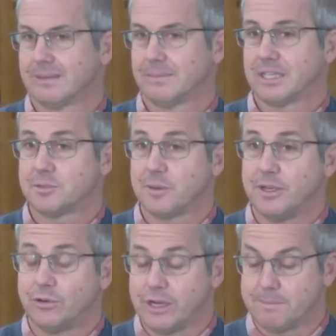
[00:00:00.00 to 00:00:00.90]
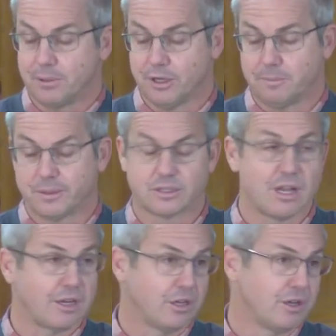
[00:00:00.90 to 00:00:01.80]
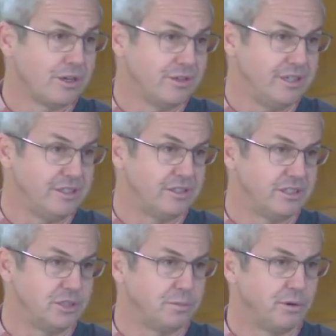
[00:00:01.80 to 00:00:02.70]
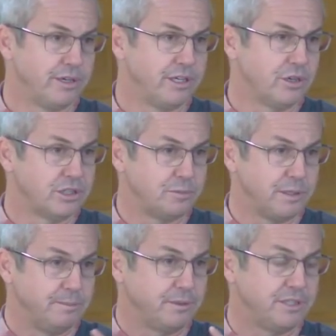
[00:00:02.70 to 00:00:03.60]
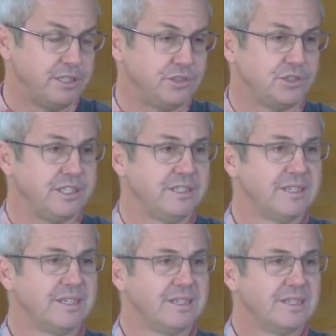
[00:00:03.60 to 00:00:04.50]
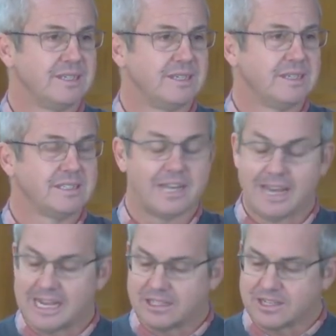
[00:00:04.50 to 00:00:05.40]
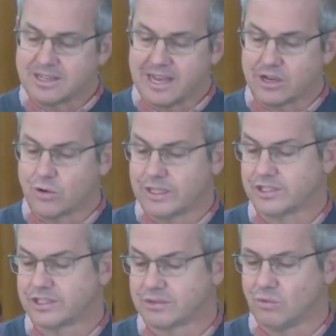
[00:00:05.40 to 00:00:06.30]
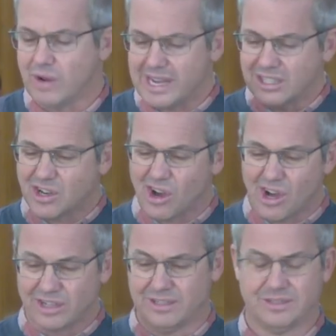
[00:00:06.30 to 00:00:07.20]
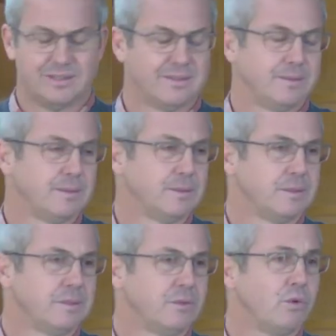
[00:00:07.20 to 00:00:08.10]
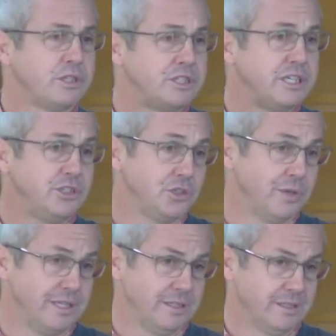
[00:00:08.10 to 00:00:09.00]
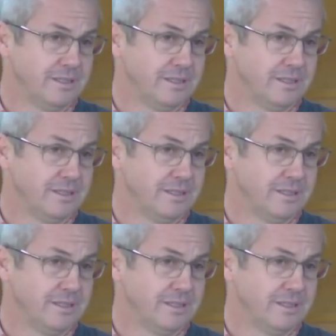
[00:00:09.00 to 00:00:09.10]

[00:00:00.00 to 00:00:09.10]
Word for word: But it's been repurposed, like a lot of things at this point in God's people's history, to answer their question Where's God? What's He doing?